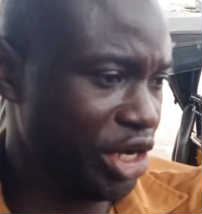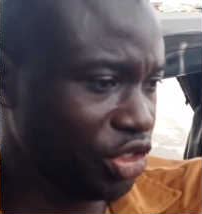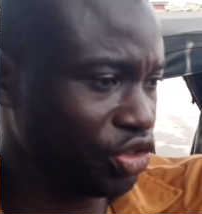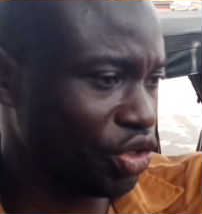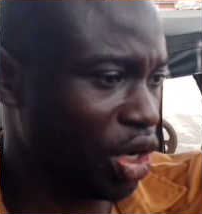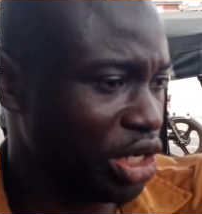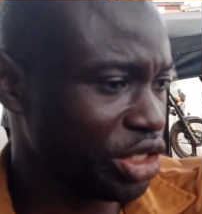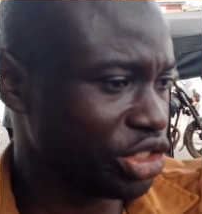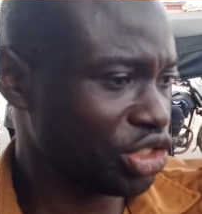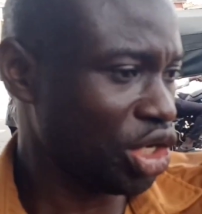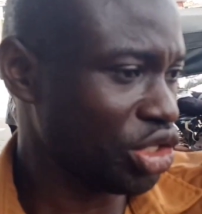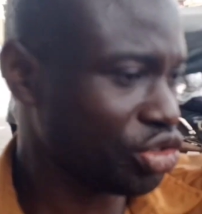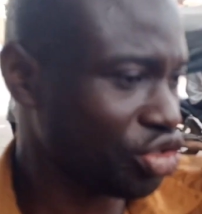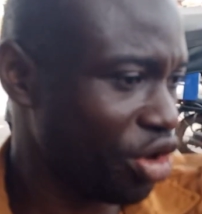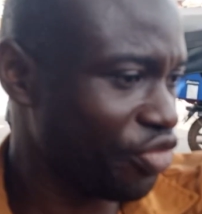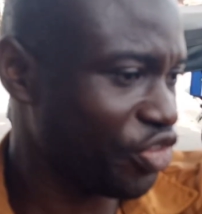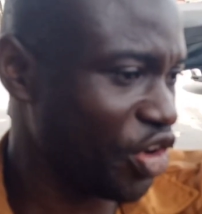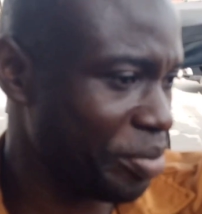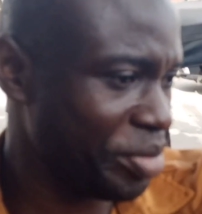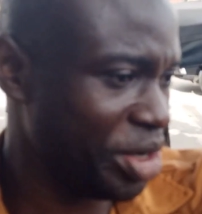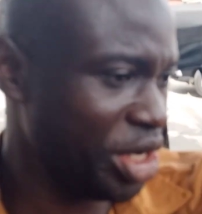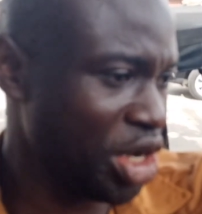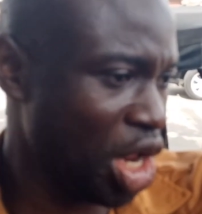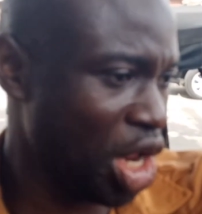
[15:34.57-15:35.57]
this one is also
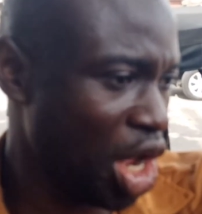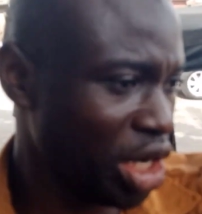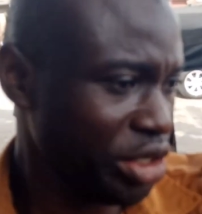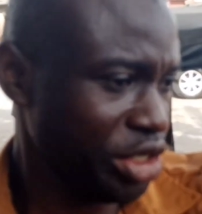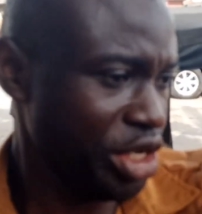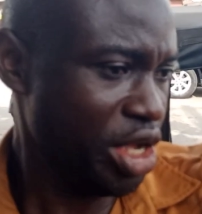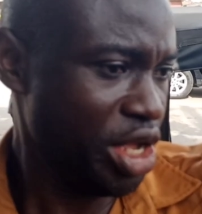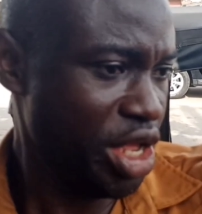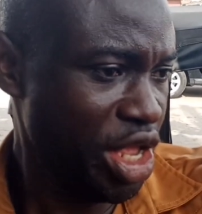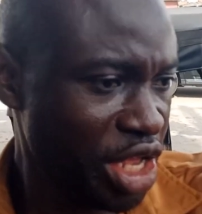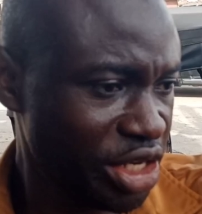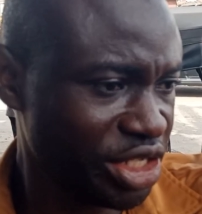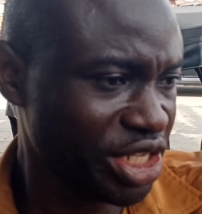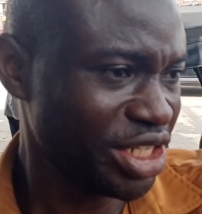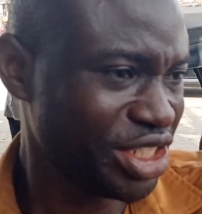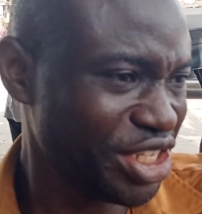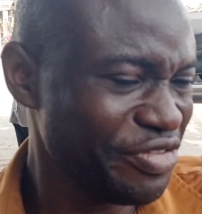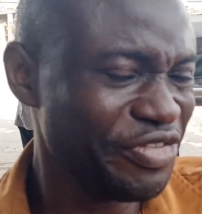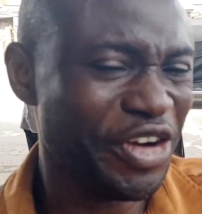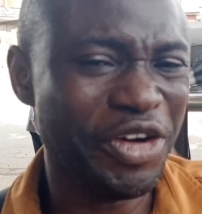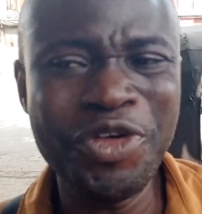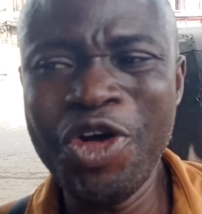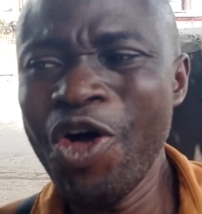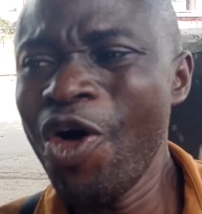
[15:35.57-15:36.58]
from the north. He's a
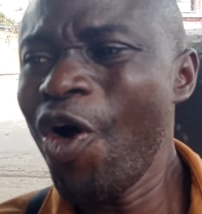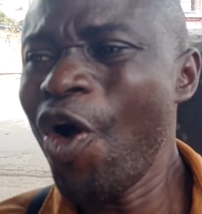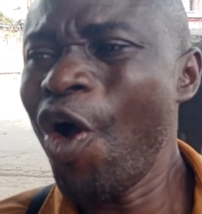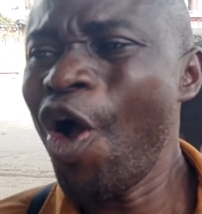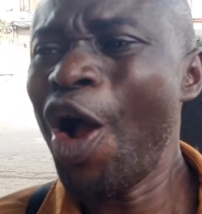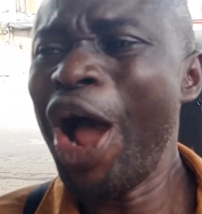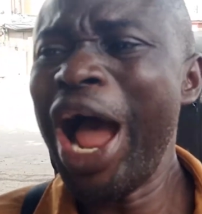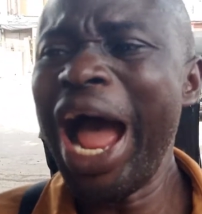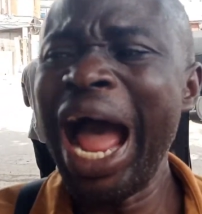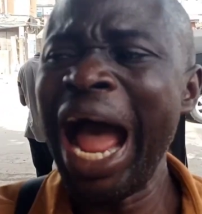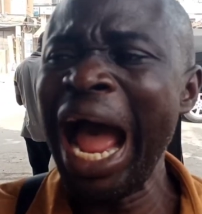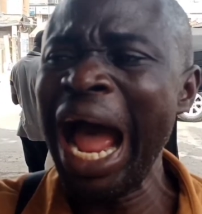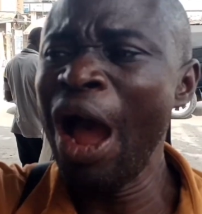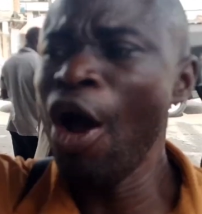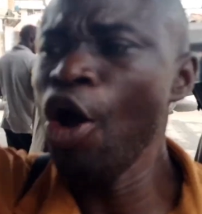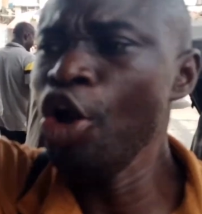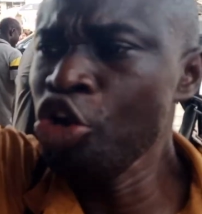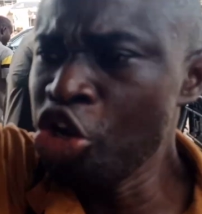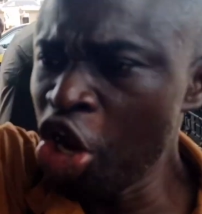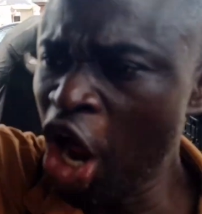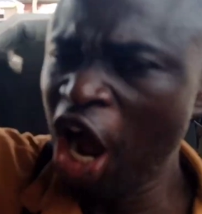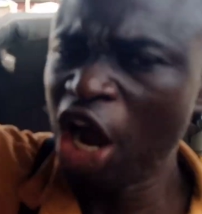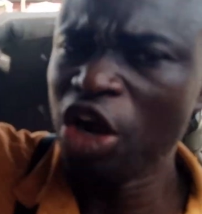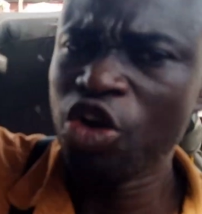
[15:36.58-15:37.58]
chief for.
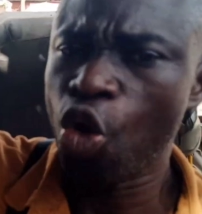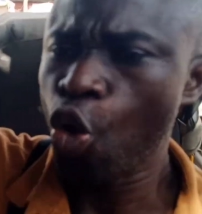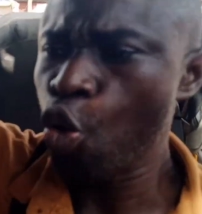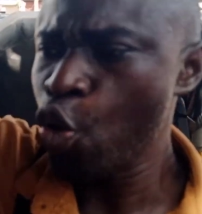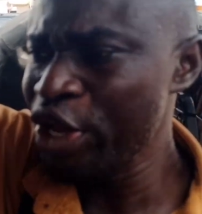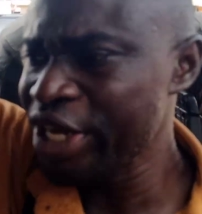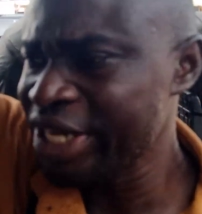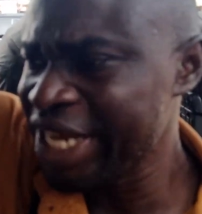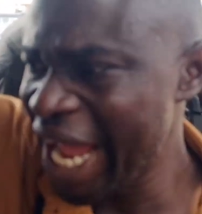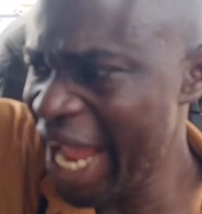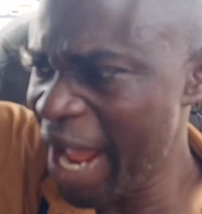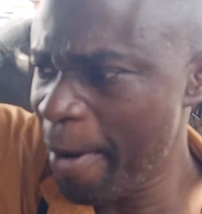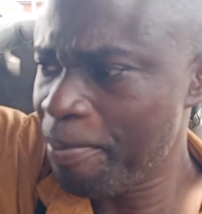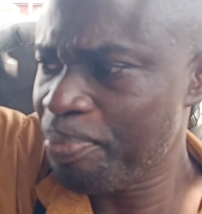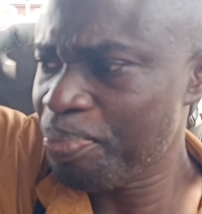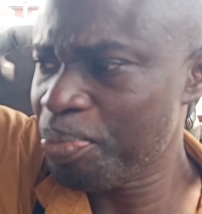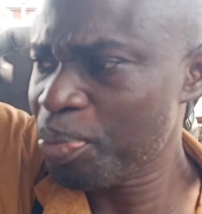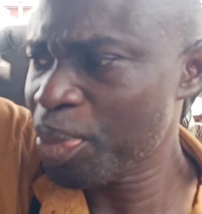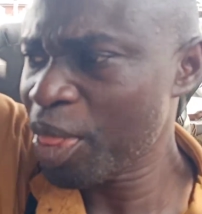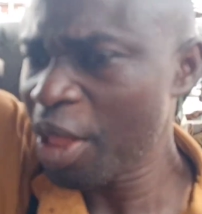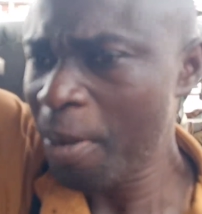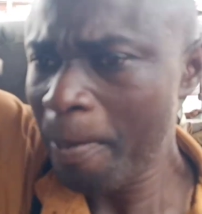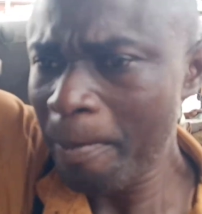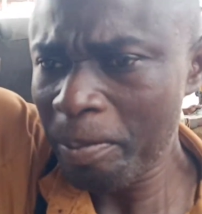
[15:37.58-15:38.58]
How long will they
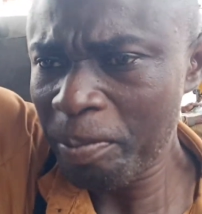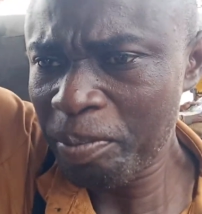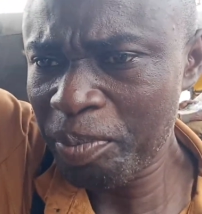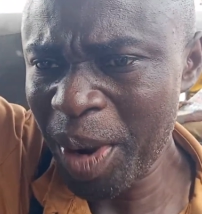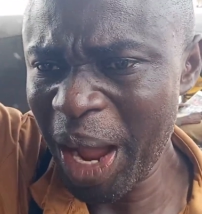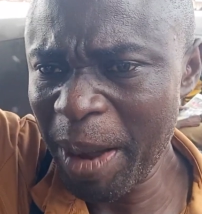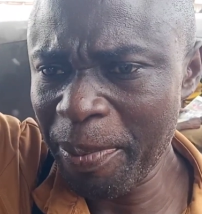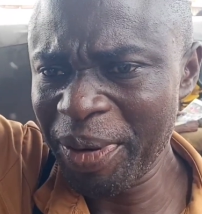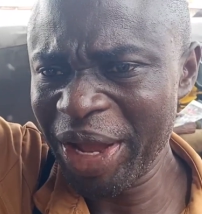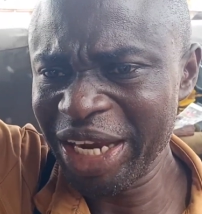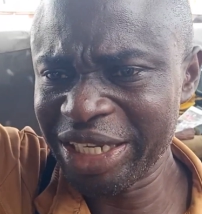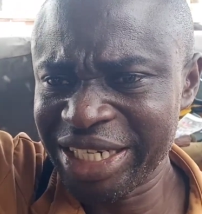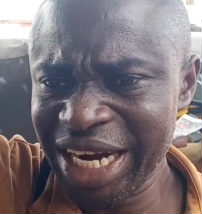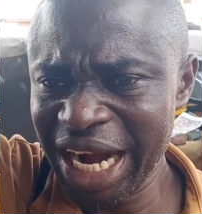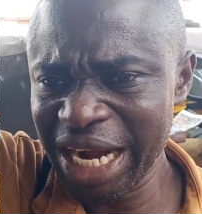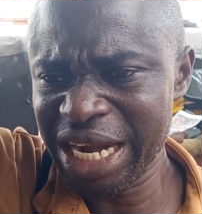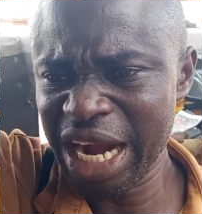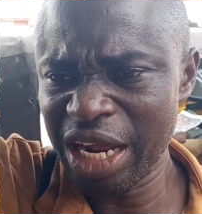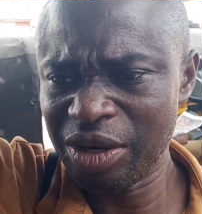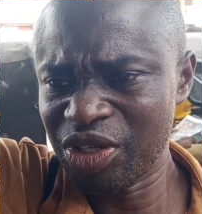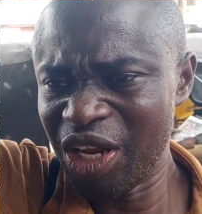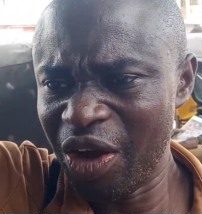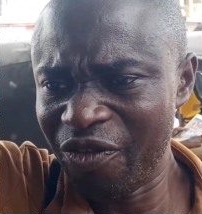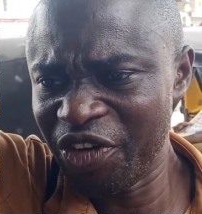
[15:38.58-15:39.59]
perpetrate
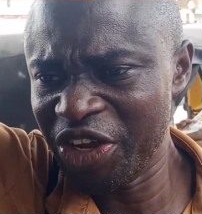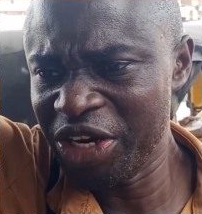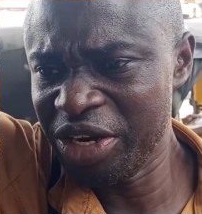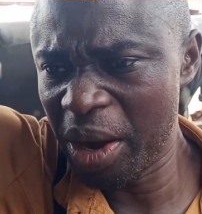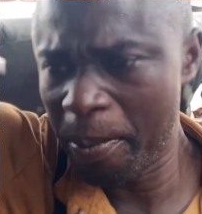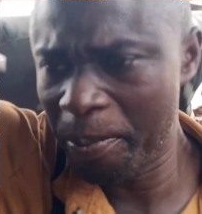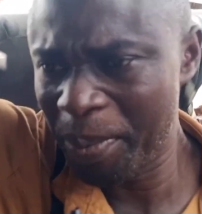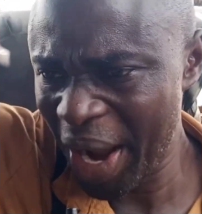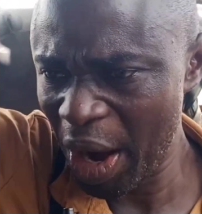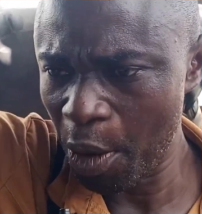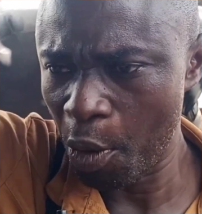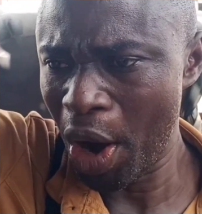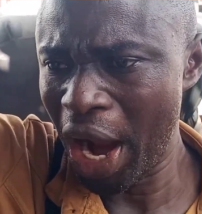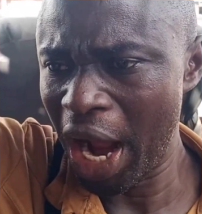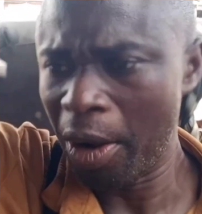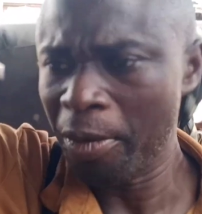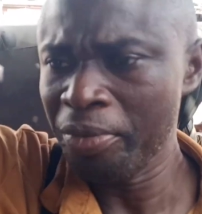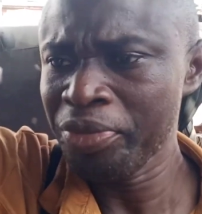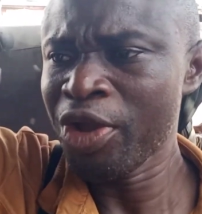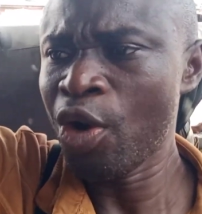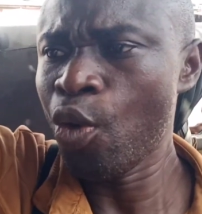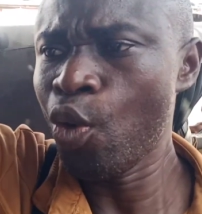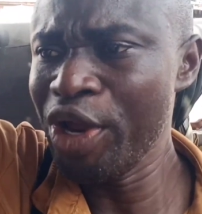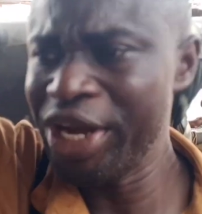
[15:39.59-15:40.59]
themselves in the power
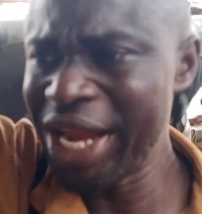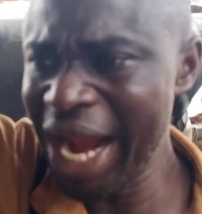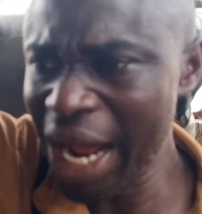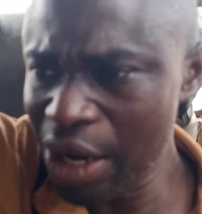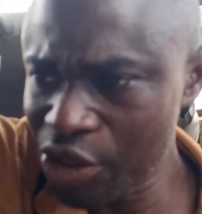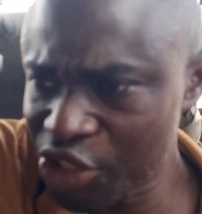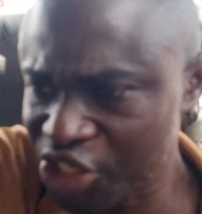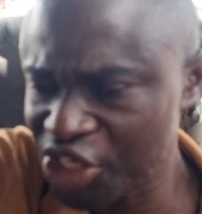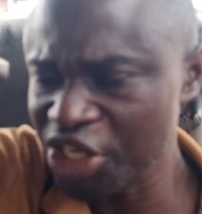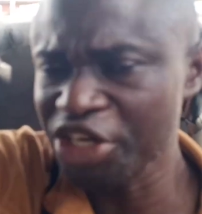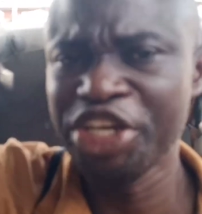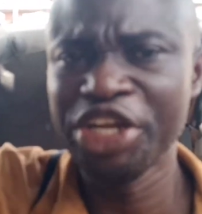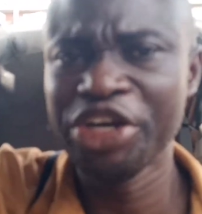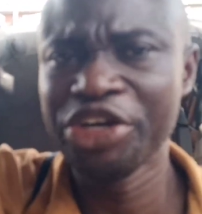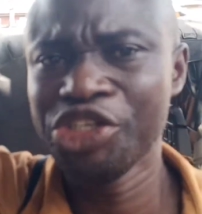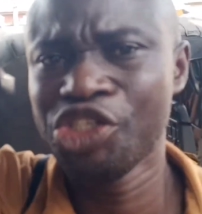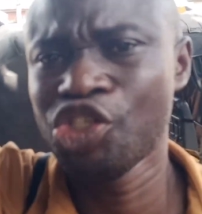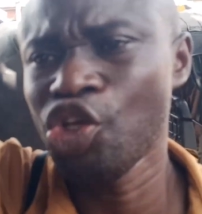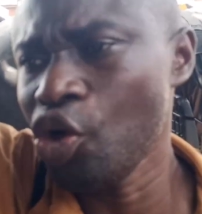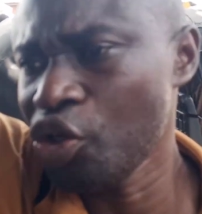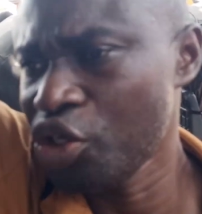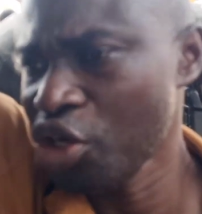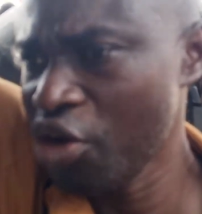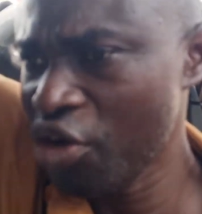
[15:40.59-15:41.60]
without see the
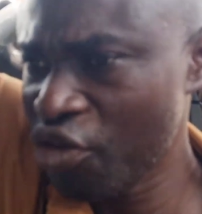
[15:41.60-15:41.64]
result